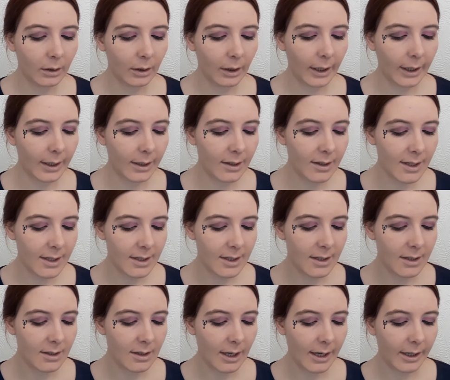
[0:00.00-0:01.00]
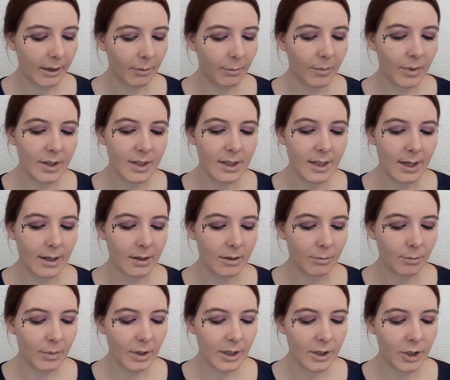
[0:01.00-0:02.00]
And this is like my
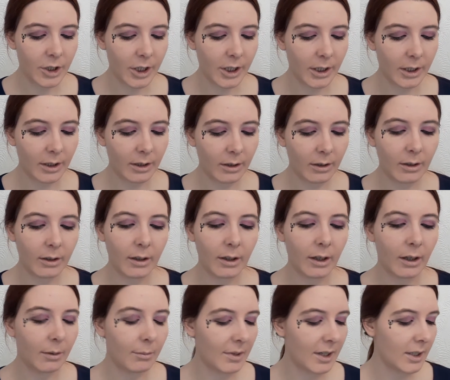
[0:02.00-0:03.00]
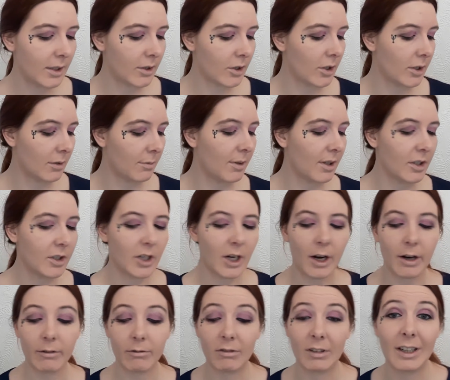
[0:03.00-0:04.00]
standard blusher. It's just a blusher
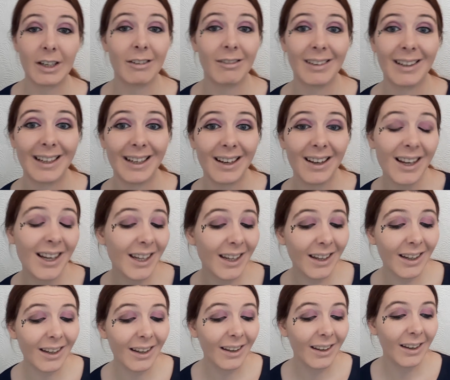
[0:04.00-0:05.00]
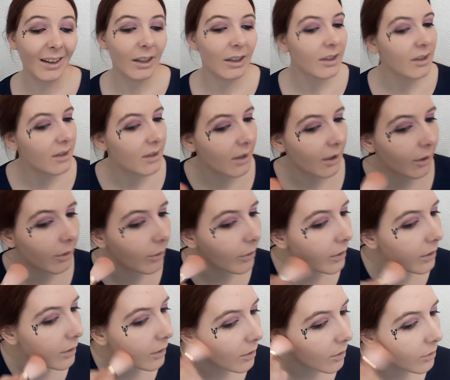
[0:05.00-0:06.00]
I really, really like. So,
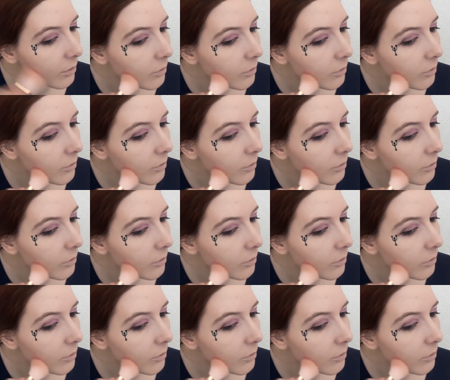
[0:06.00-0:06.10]
yeah.